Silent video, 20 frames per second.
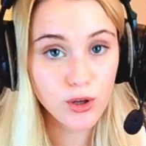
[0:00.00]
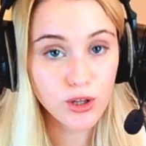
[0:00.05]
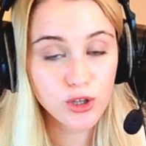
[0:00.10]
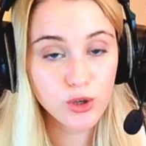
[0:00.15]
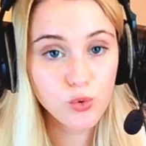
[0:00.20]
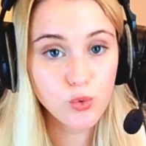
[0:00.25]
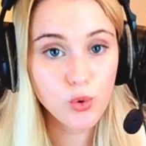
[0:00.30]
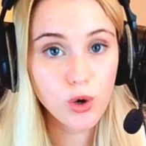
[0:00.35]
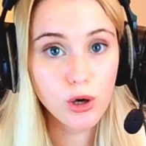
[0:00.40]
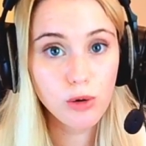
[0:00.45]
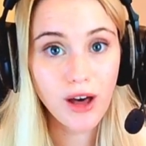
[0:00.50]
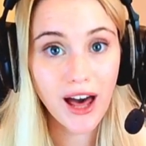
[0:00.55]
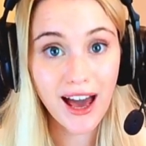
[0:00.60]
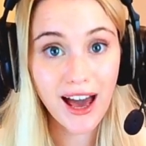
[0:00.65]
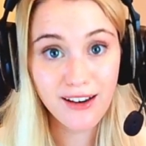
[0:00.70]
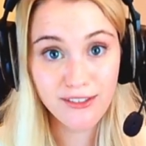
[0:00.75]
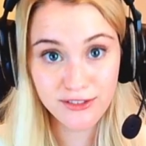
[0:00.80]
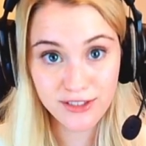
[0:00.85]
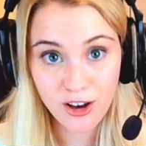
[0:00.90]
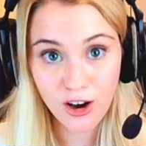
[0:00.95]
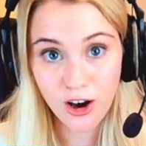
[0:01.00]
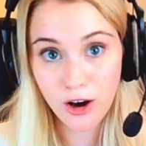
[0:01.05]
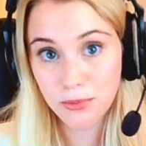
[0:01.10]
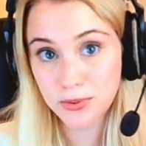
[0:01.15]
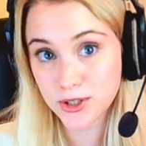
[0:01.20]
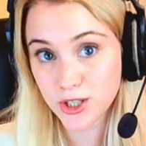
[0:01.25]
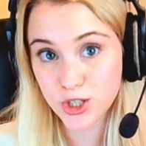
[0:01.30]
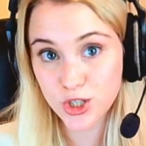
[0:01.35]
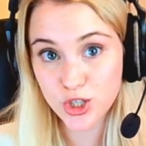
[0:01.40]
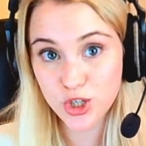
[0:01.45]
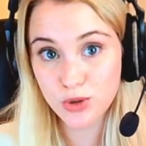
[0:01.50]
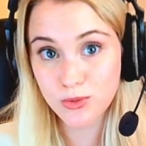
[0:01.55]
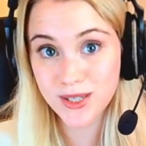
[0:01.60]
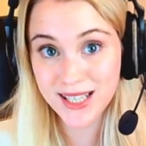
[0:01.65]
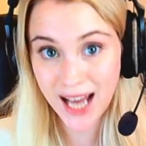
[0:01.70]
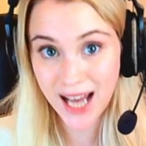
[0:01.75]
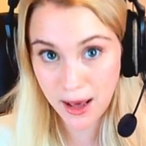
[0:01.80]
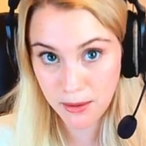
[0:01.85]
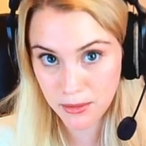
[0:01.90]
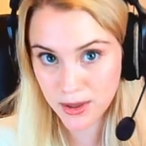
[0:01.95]
you will have the option to
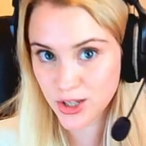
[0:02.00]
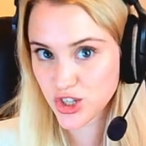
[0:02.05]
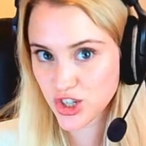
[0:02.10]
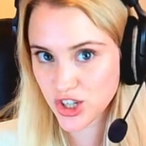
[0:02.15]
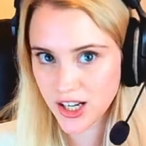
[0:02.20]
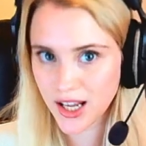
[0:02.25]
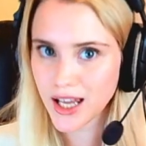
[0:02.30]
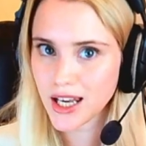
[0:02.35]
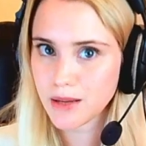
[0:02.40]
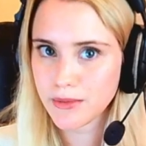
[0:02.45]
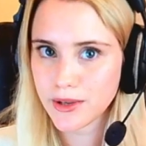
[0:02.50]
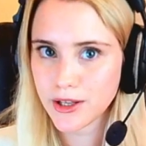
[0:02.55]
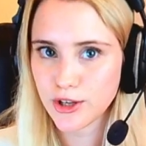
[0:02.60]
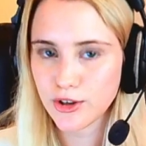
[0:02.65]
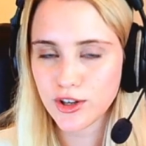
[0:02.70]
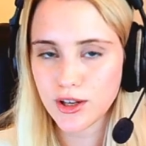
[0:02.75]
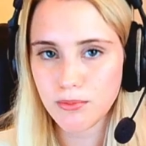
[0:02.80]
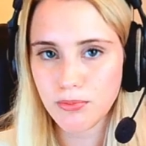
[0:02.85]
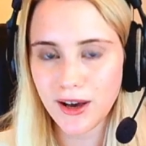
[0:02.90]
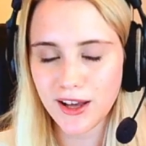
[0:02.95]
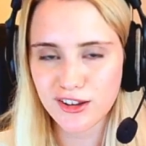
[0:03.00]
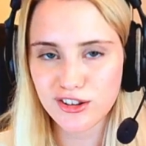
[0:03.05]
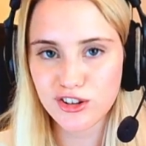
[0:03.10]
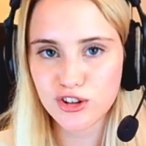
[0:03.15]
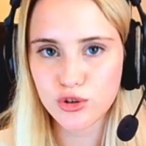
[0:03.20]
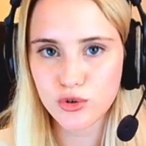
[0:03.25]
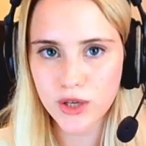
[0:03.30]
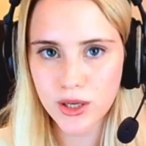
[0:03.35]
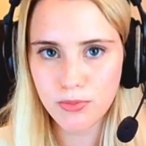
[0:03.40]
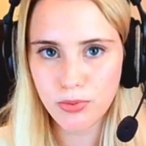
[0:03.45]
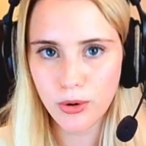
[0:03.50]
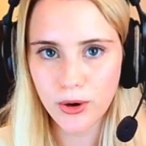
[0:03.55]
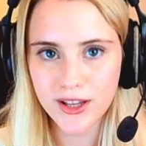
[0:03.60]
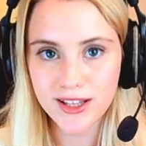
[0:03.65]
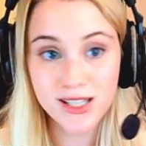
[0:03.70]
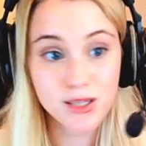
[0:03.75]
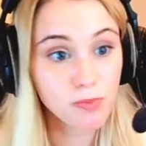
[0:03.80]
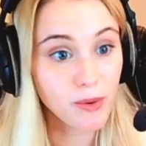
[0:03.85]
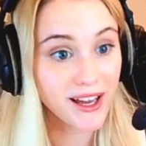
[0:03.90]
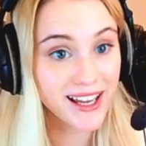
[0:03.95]
damage an enemy unit by 3
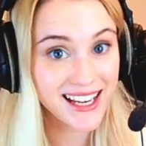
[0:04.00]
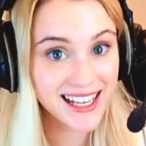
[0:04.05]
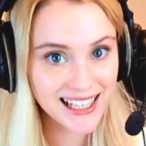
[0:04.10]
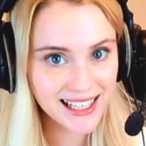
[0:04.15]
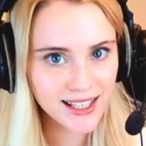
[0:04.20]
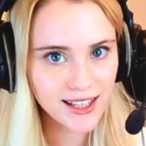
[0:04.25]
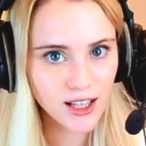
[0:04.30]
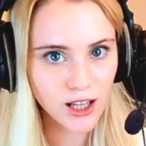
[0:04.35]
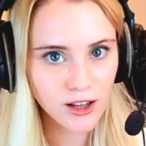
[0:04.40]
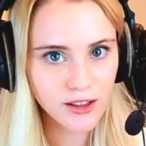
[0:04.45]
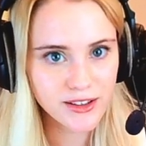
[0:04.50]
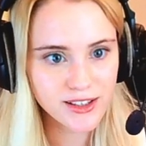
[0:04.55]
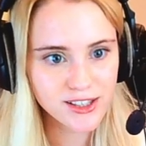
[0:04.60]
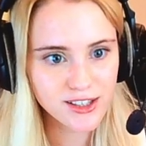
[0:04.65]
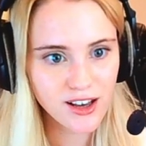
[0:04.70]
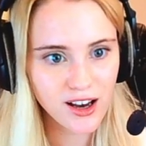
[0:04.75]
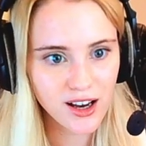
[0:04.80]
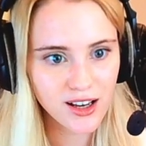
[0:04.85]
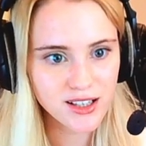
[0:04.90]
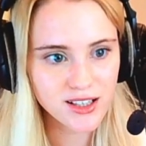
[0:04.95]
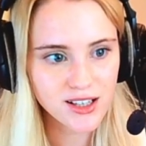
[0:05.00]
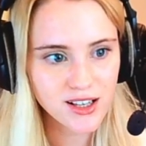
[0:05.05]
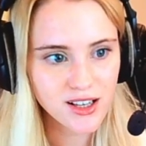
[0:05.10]
points by clicking on this card.